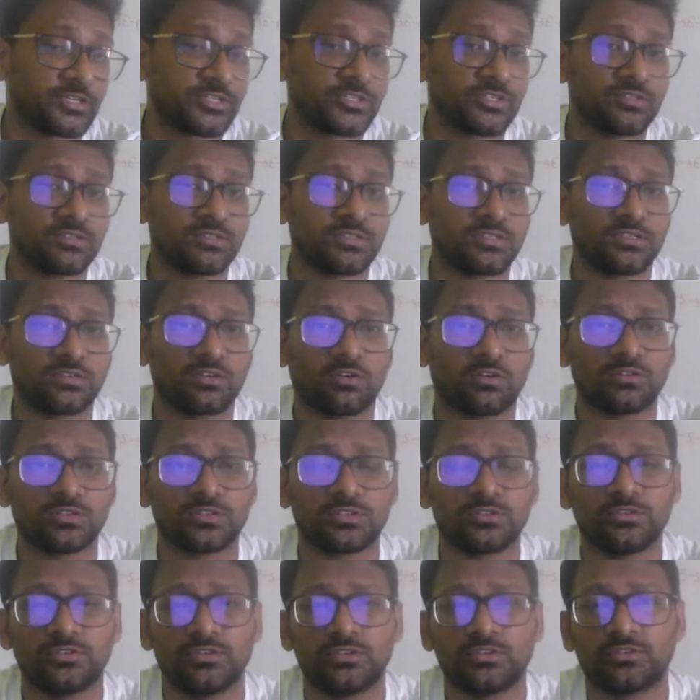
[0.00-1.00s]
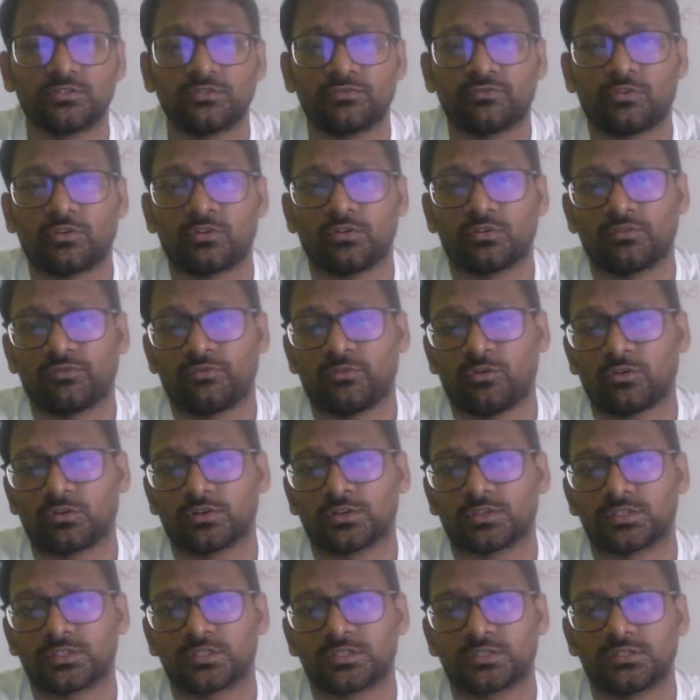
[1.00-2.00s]
functions also you need to
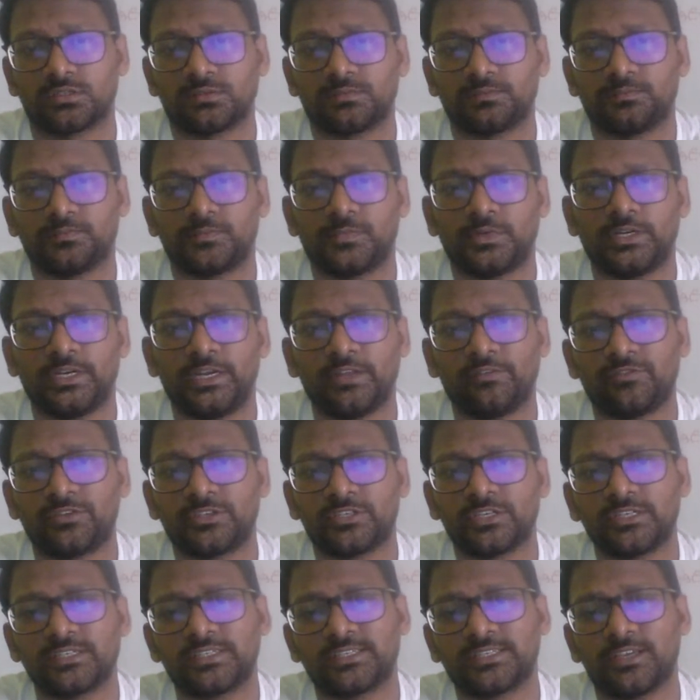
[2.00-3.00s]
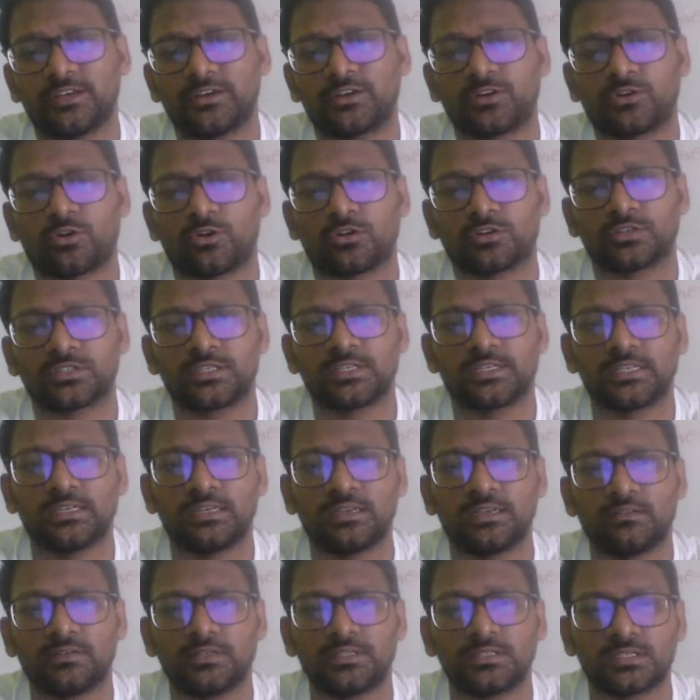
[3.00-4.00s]
focus. Deficiency and
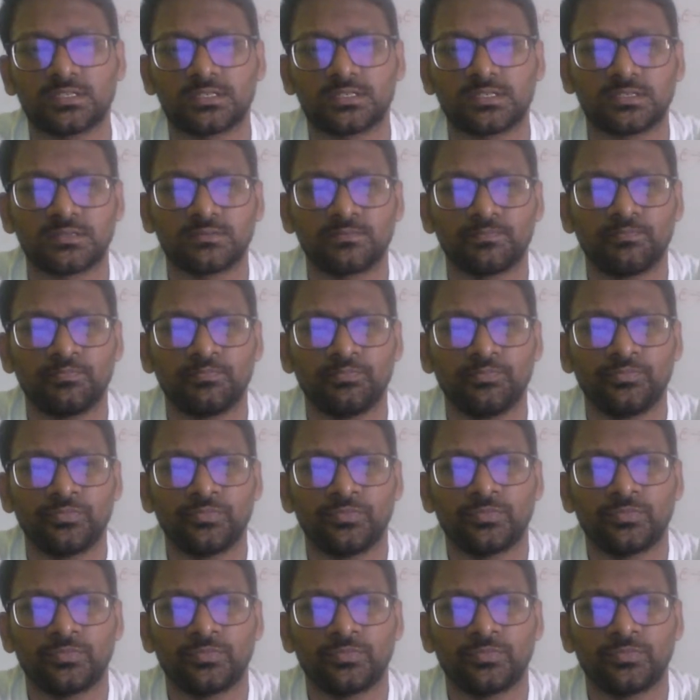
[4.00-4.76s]
toxicity levels,